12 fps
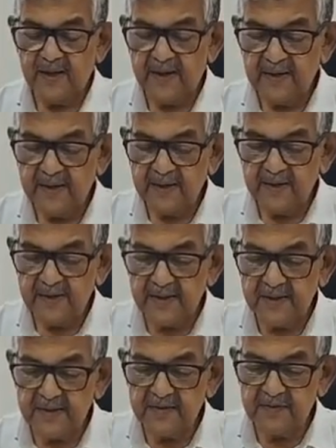and he
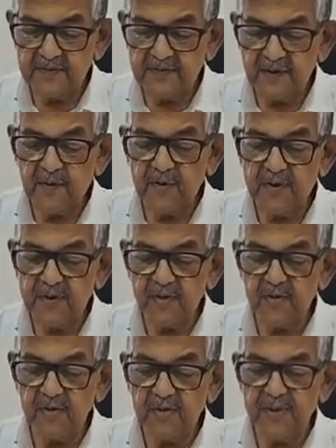has found a
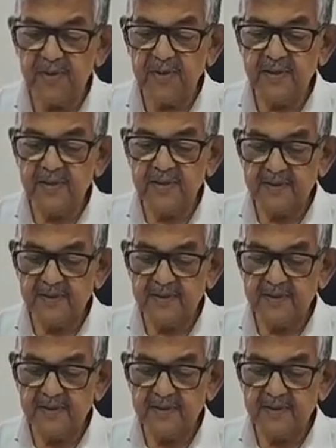solution, and